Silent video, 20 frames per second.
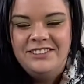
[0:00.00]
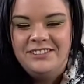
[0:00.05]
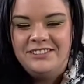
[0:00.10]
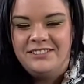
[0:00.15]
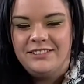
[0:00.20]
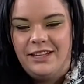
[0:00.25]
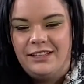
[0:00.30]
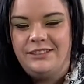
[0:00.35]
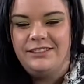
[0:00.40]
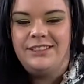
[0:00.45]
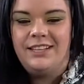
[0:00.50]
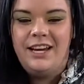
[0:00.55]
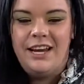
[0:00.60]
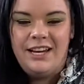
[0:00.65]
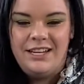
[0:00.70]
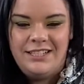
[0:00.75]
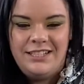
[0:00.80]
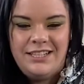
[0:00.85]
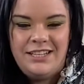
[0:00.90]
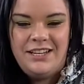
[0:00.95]
That's the
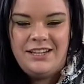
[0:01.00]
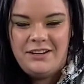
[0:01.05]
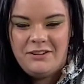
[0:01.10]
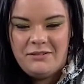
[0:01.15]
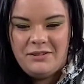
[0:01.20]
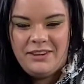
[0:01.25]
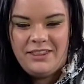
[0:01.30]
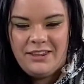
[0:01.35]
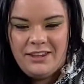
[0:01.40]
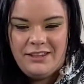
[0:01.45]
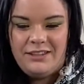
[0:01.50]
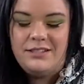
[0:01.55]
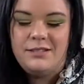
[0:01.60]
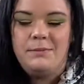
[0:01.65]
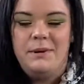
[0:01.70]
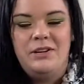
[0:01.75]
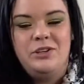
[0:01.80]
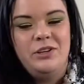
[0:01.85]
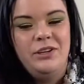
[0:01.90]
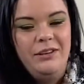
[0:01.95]
idea with it,
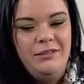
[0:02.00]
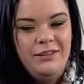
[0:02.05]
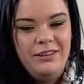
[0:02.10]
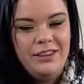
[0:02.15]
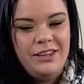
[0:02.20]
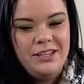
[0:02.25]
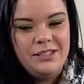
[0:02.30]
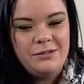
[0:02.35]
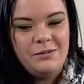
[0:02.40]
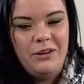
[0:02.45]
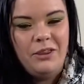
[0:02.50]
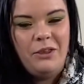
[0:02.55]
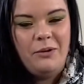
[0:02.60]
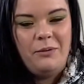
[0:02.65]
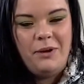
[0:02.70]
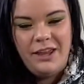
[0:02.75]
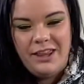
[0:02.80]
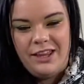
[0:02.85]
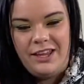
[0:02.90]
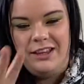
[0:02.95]
especially with this one, the
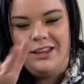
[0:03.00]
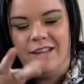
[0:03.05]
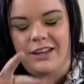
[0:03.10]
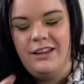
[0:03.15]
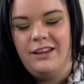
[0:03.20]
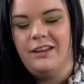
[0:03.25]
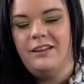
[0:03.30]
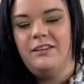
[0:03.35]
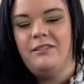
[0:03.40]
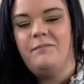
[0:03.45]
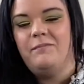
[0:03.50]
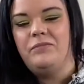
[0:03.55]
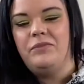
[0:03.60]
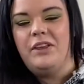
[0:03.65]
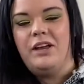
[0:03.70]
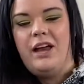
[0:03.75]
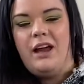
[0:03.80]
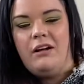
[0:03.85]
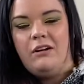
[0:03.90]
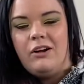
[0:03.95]
way that
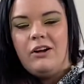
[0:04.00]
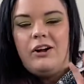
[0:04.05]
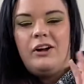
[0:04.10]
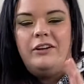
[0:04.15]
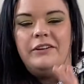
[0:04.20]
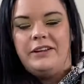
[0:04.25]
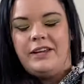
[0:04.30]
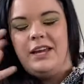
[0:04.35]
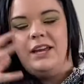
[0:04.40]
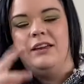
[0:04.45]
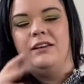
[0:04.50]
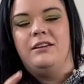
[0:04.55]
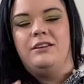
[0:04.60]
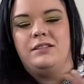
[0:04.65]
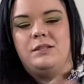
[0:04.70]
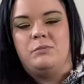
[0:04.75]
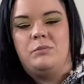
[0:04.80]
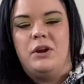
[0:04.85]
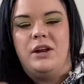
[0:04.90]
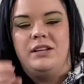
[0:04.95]
the alcohol ink
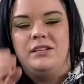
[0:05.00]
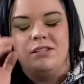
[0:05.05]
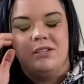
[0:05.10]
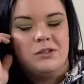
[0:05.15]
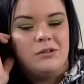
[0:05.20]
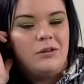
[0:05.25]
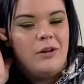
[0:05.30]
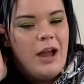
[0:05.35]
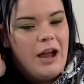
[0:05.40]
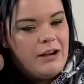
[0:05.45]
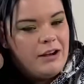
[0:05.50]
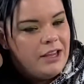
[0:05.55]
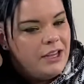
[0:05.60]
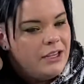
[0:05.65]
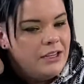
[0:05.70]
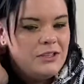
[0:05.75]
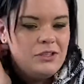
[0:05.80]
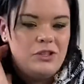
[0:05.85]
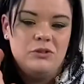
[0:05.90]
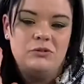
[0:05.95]
spreads throughout it,
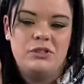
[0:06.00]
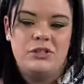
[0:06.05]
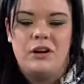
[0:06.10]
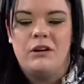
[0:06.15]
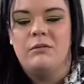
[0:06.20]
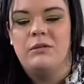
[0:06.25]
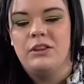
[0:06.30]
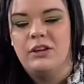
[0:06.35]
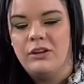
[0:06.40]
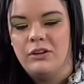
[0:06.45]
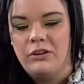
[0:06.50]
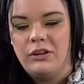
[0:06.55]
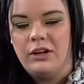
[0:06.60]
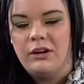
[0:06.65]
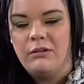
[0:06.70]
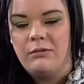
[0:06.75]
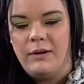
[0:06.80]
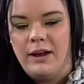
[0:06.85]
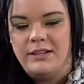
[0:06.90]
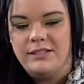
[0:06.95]
because you start with a
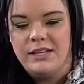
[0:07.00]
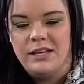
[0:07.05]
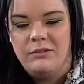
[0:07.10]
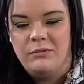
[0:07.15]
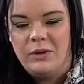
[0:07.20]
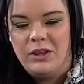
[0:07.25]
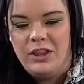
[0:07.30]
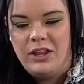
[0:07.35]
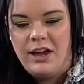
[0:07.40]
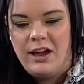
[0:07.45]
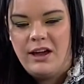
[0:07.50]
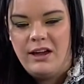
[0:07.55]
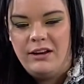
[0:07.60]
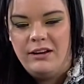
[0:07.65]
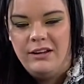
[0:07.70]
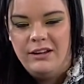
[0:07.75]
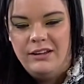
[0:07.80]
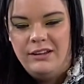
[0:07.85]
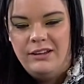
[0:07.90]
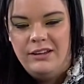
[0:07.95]
clear resin with that.
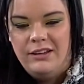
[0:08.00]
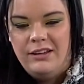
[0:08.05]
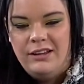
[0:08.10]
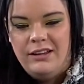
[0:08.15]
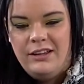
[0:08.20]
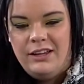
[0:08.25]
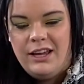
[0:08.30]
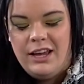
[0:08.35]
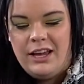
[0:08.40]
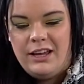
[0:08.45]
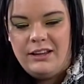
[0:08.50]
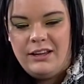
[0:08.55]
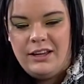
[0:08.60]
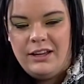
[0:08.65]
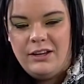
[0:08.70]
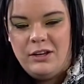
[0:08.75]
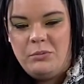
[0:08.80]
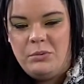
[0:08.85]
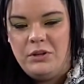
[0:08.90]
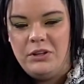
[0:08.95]
And then
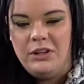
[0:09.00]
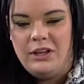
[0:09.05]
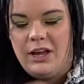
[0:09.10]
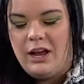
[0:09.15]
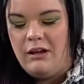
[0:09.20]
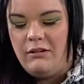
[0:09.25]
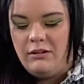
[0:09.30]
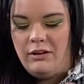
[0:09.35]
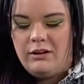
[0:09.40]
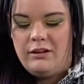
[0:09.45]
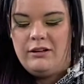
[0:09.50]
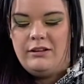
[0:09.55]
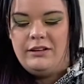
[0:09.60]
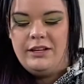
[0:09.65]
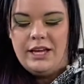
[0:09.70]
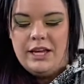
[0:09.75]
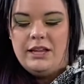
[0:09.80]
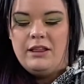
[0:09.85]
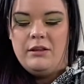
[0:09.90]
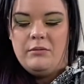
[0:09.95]
you put the alcohol
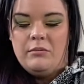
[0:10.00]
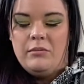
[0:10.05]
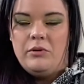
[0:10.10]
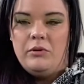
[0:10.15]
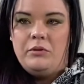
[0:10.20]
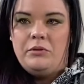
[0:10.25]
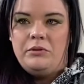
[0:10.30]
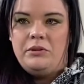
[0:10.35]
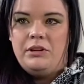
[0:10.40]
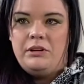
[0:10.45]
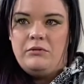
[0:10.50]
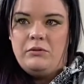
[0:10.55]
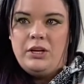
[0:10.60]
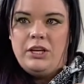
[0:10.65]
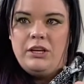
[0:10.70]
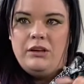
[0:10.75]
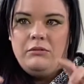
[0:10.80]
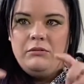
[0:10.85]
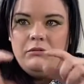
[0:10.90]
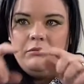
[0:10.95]
in the mold, and when
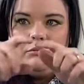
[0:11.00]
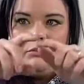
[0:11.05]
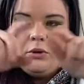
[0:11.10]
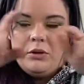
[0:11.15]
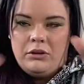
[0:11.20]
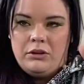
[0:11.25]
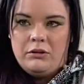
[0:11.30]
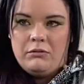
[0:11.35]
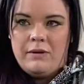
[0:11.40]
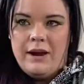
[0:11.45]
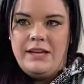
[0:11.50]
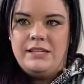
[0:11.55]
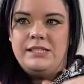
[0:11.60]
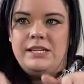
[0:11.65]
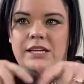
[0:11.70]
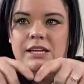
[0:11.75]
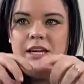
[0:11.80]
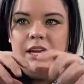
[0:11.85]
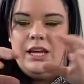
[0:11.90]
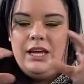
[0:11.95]
you put the
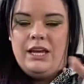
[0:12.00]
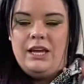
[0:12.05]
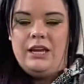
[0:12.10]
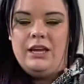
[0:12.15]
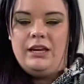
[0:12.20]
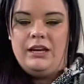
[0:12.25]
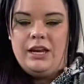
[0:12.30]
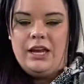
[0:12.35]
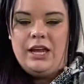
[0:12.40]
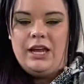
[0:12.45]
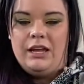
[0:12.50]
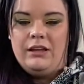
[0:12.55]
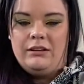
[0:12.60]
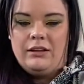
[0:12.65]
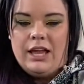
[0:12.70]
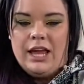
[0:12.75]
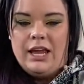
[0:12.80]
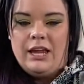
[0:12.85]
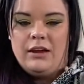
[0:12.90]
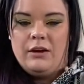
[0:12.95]
resin in, it
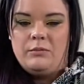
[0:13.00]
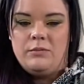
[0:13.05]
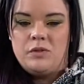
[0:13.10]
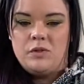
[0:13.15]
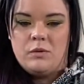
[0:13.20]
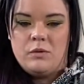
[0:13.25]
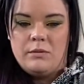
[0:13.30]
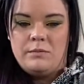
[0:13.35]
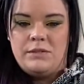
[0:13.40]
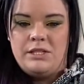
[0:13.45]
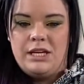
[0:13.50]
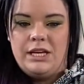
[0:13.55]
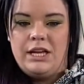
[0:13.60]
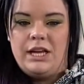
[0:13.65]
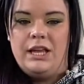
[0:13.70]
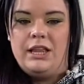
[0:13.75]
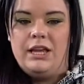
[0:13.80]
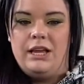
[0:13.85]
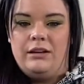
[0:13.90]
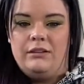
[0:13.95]
like absorbs it
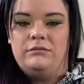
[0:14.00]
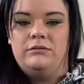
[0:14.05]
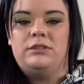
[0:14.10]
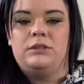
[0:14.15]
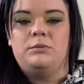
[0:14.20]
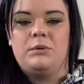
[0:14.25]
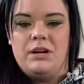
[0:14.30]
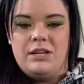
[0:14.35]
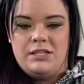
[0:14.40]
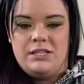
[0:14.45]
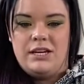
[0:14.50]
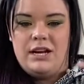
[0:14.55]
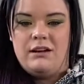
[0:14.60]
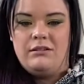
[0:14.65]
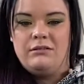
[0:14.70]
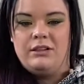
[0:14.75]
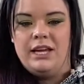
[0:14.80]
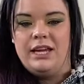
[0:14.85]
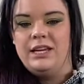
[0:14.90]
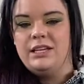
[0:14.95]
and then spreads it
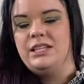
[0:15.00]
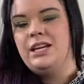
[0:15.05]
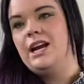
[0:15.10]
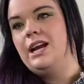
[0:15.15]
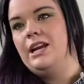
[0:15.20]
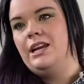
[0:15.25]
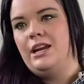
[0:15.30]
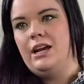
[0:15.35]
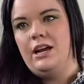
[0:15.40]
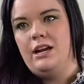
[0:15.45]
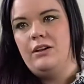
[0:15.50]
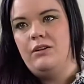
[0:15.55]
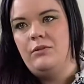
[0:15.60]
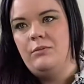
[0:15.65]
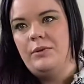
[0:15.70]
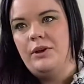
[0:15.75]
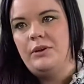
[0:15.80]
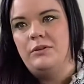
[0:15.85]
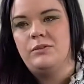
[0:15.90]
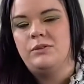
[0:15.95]
out like tie-dye
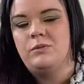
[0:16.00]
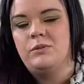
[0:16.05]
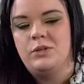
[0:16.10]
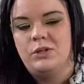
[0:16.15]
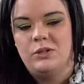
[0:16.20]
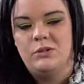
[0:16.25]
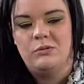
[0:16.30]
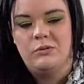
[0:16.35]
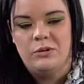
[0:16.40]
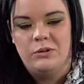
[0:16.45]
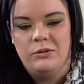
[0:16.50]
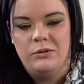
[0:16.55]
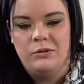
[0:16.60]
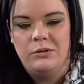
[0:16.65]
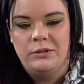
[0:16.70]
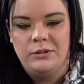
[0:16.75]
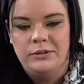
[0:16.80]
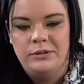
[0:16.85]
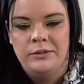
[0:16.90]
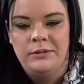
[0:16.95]
almost, which is real
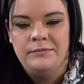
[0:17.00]
cool.